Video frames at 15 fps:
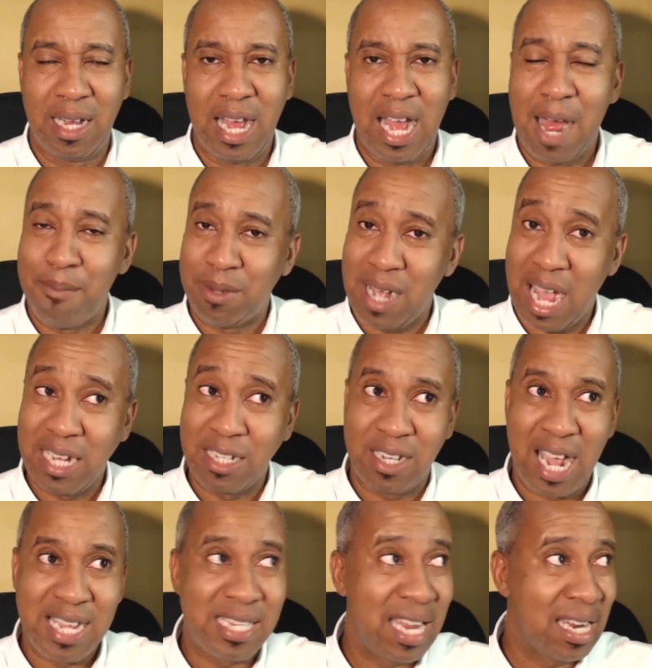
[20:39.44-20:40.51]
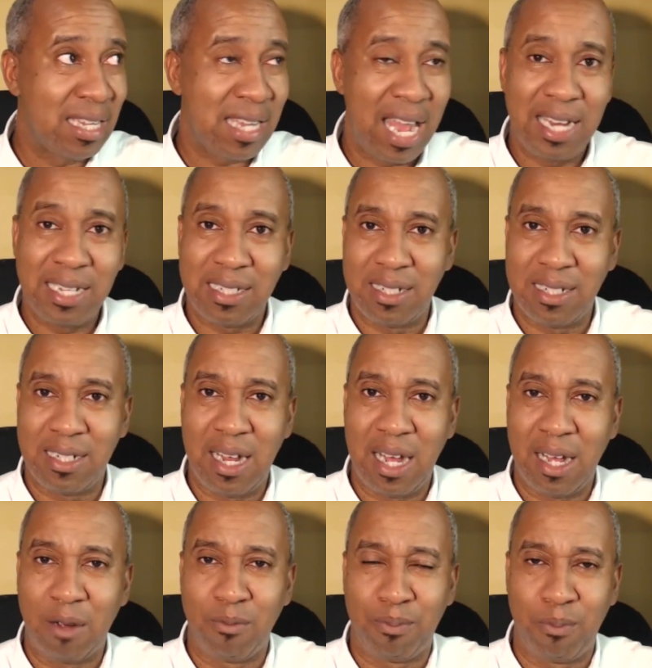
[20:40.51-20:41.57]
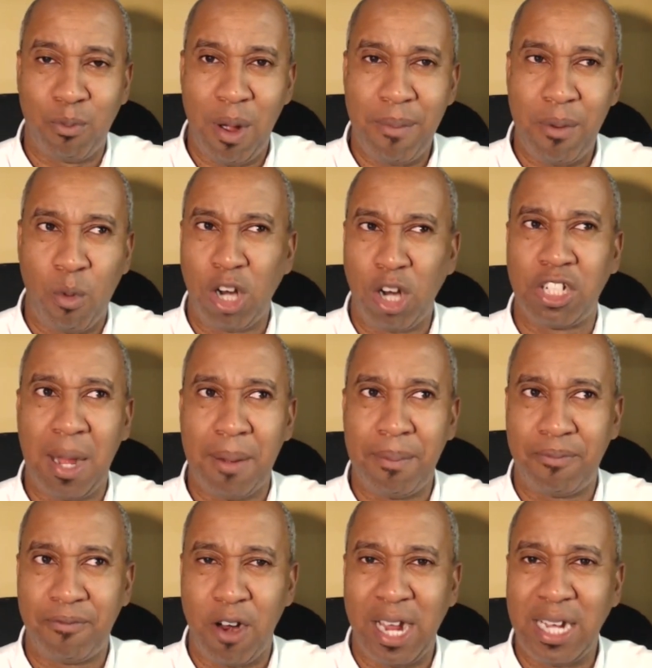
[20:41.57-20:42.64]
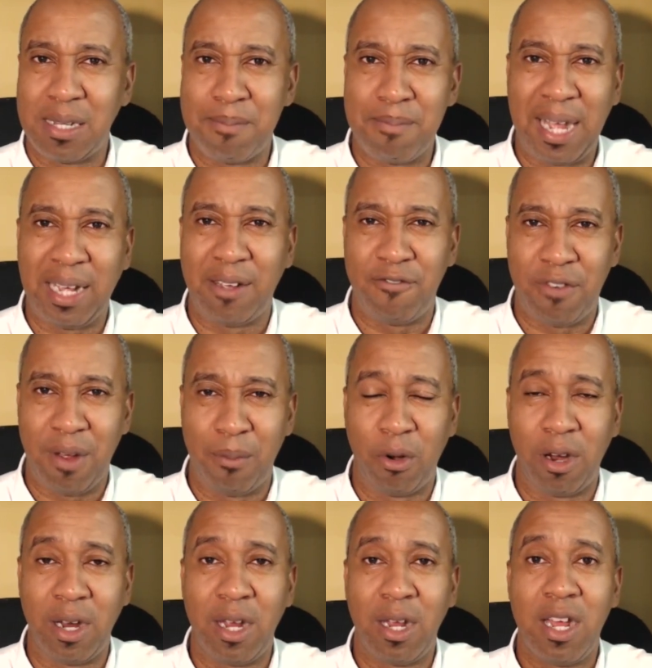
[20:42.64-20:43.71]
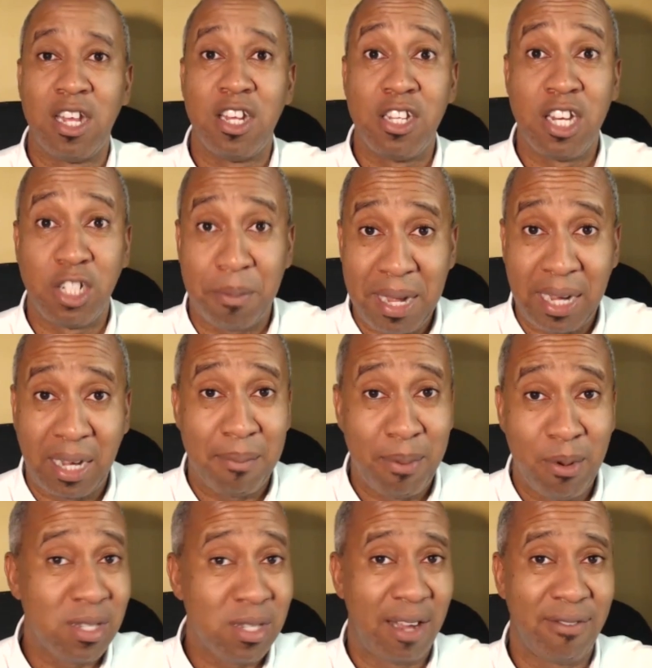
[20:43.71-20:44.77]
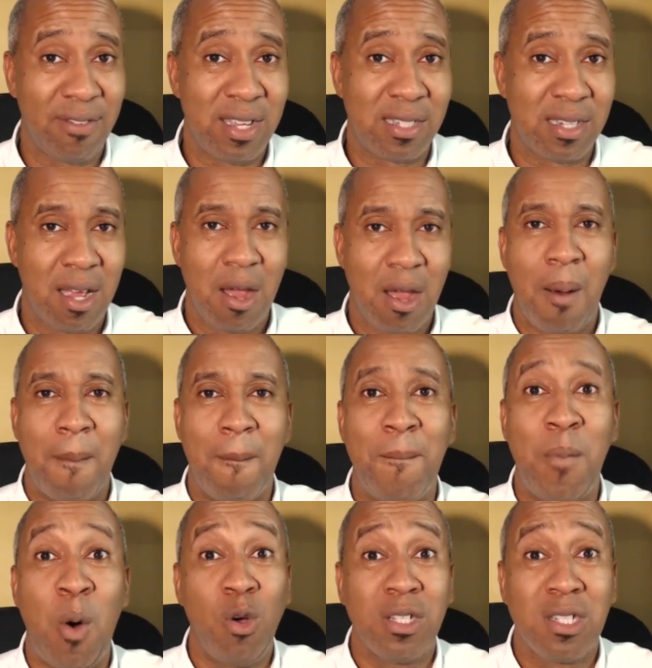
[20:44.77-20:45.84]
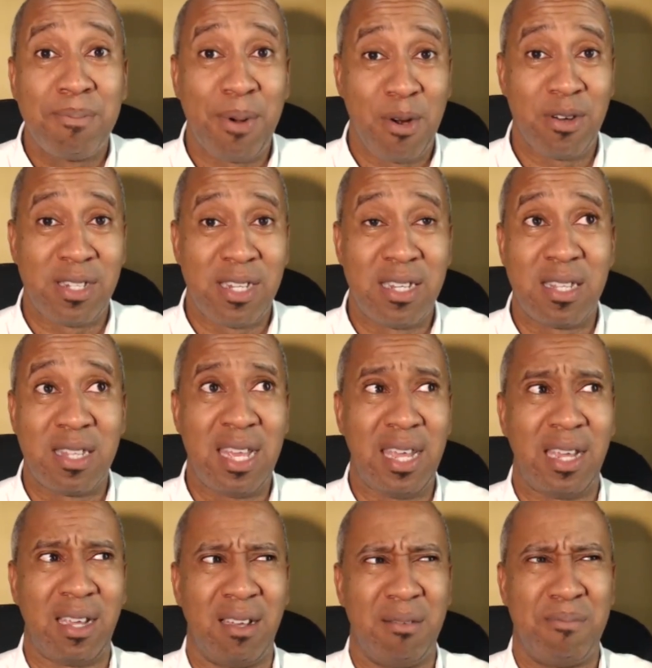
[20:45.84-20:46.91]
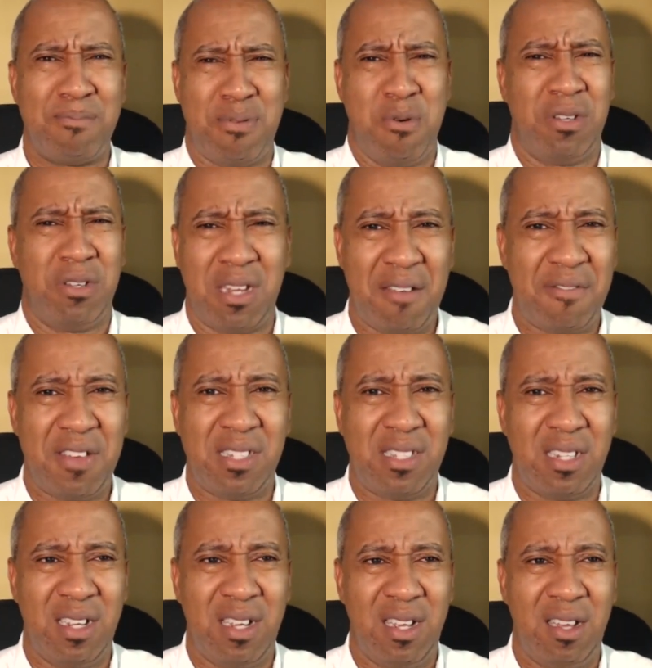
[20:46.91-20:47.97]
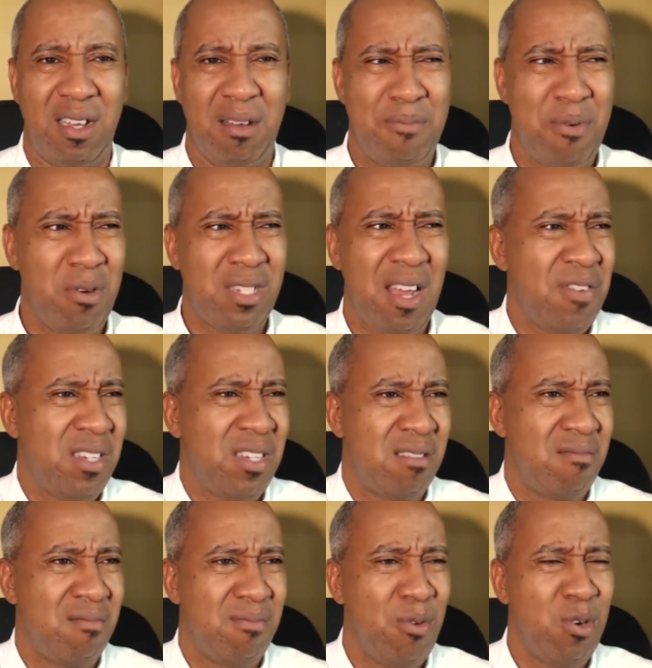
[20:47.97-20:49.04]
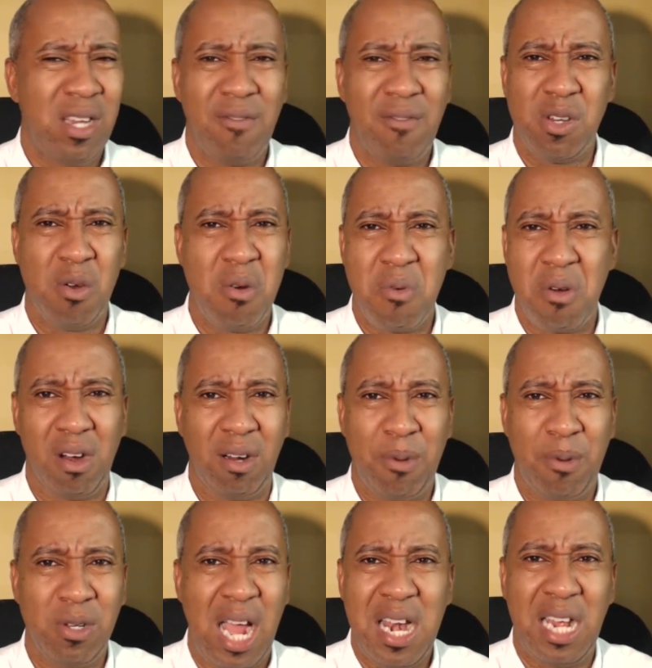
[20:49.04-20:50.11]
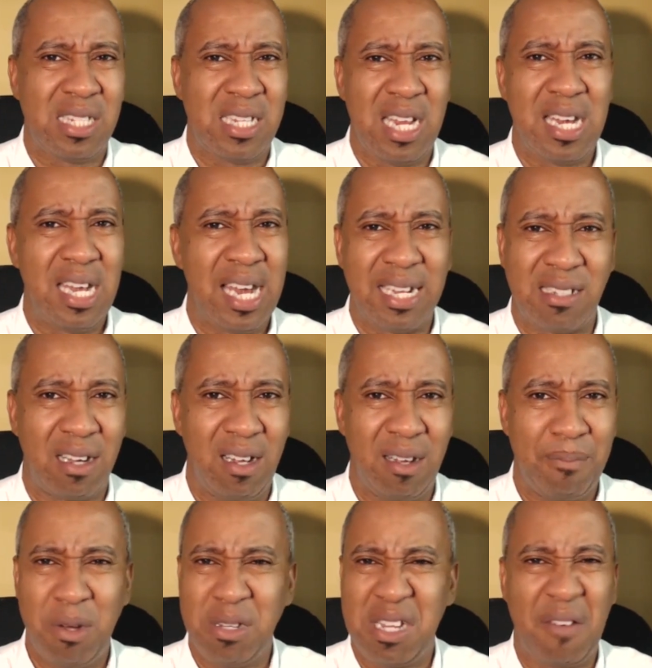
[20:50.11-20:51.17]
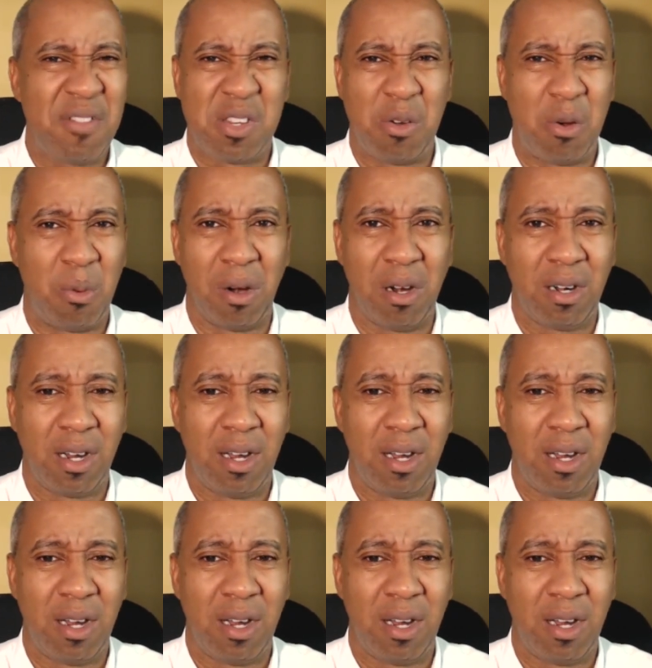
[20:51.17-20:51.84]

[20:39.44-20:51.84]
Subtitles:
I said it at the workshop for EXIM back in February. The Jamaica Post Office. Most persons think post office don't work. I'm not sending letters. Oh. Post office don't work.